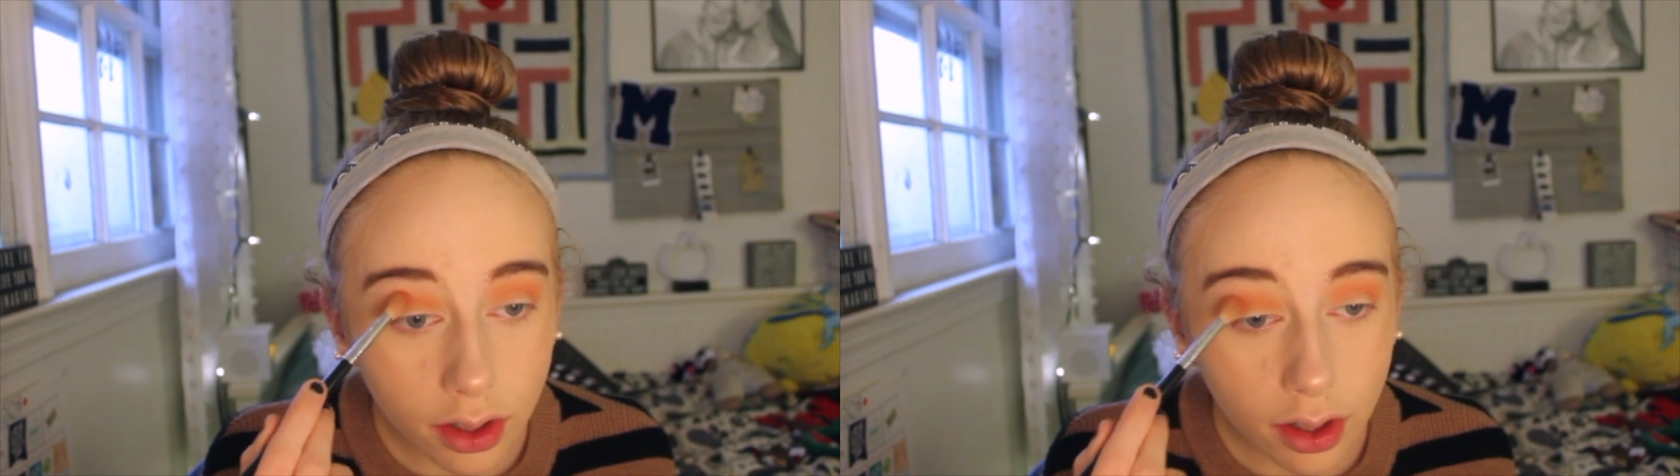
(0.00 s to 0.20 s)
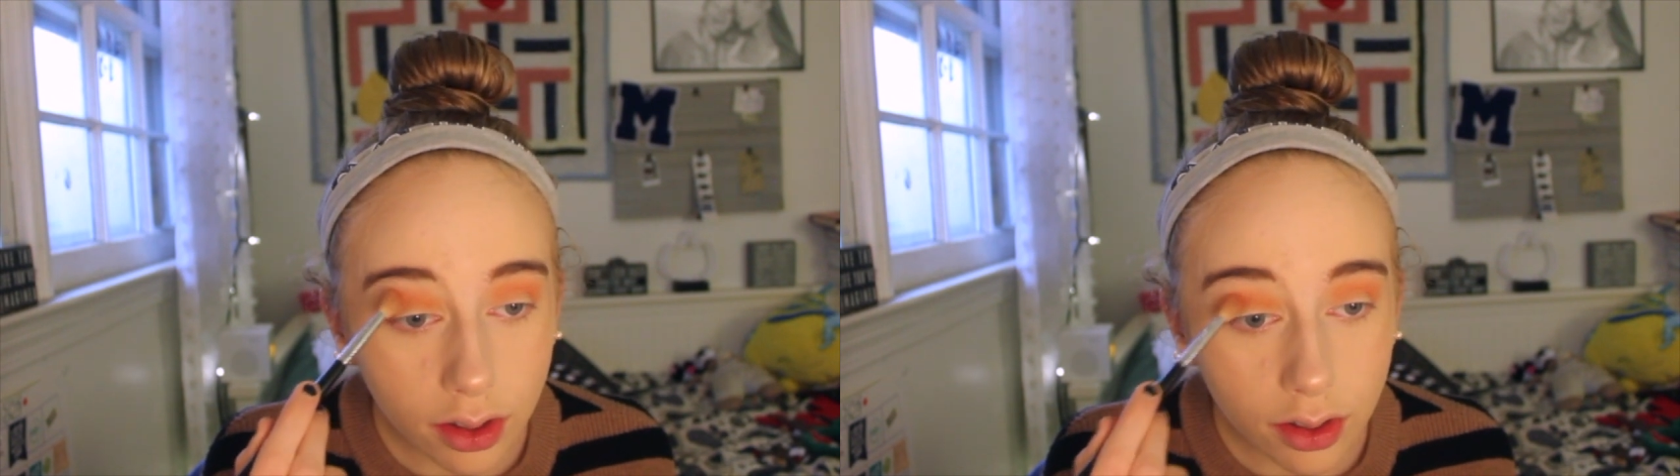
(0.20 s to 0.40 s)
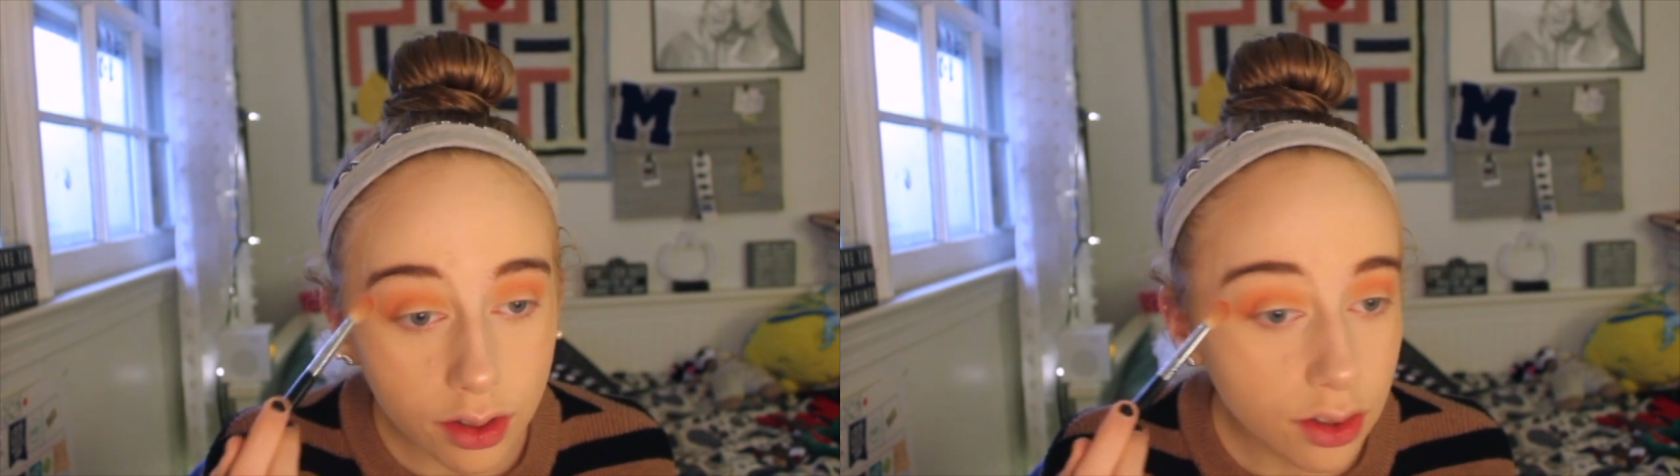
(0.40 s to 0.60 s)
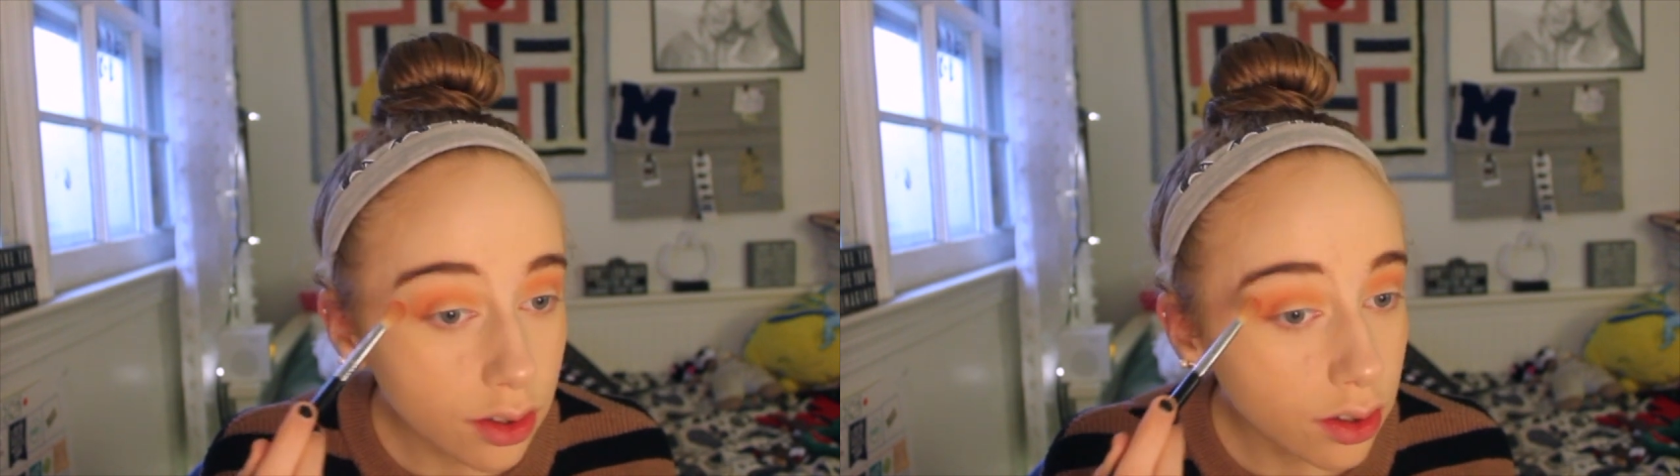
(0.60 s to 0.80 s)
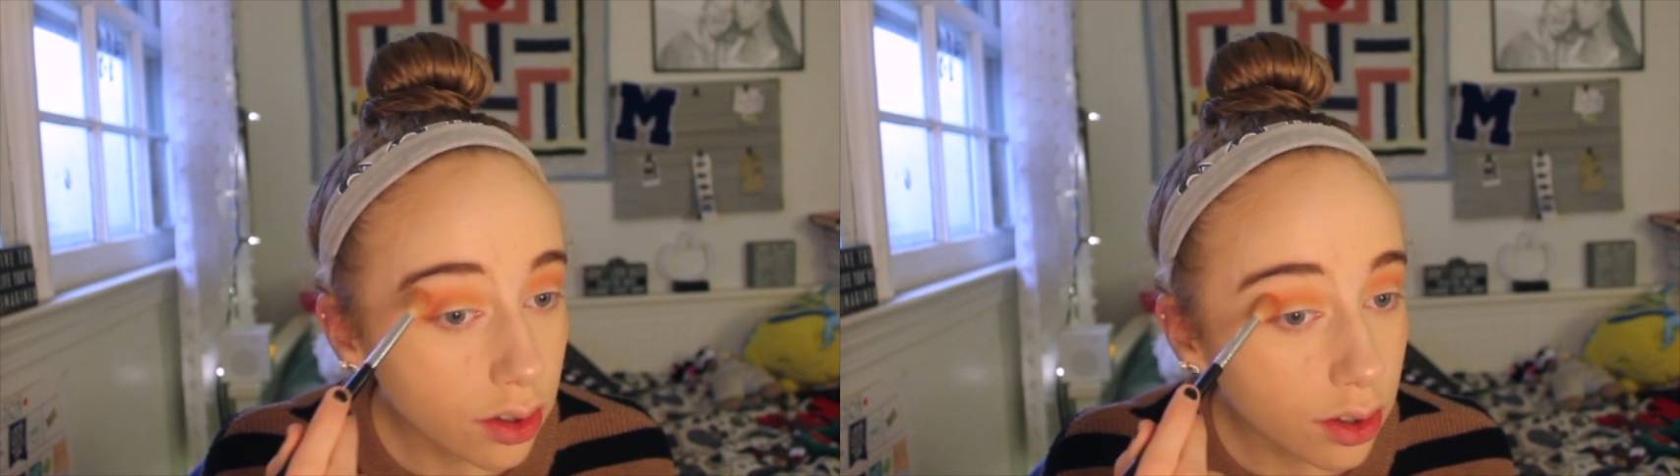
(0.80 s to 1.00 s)

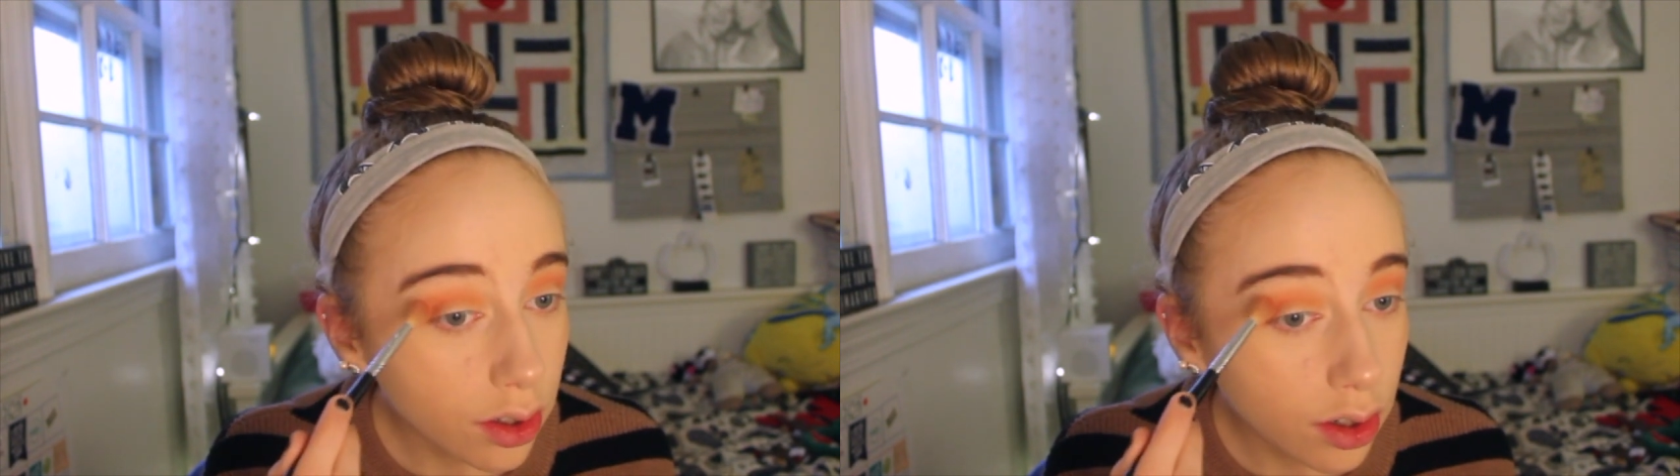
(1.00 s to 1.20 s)
just